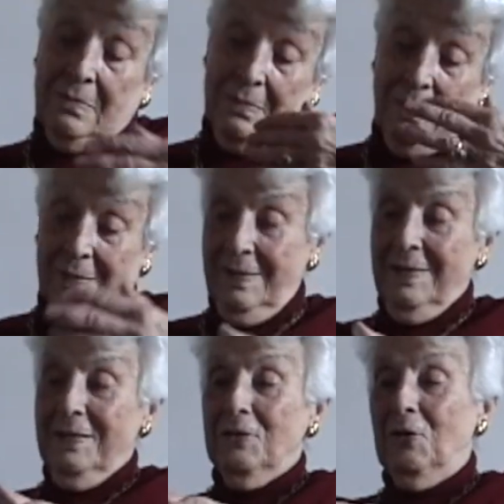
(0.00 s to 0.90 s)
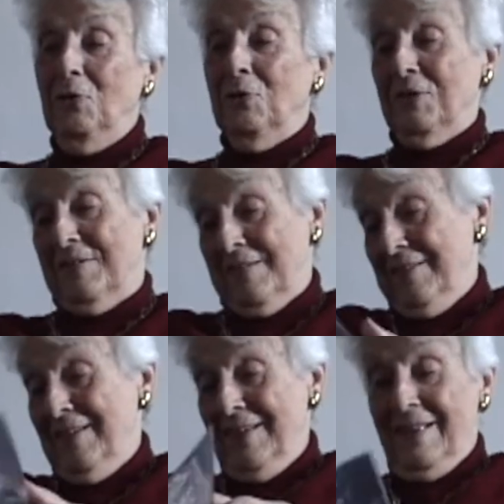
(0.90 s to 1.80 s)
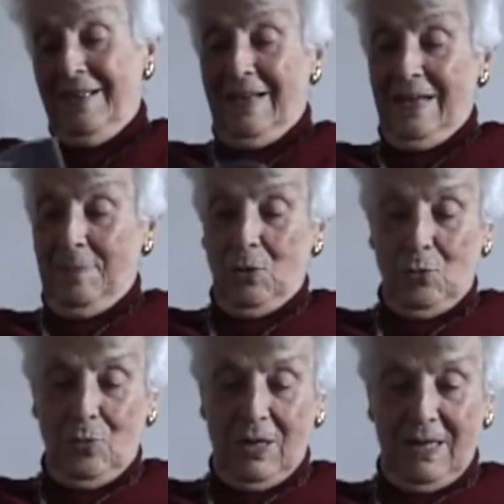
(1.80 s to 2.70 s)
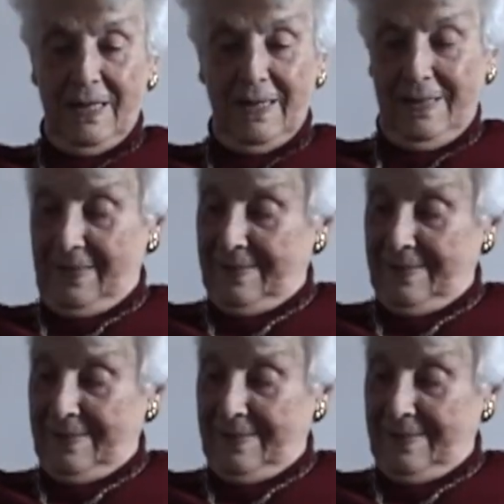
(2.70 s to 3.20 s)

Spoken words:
No, I'm an old lady.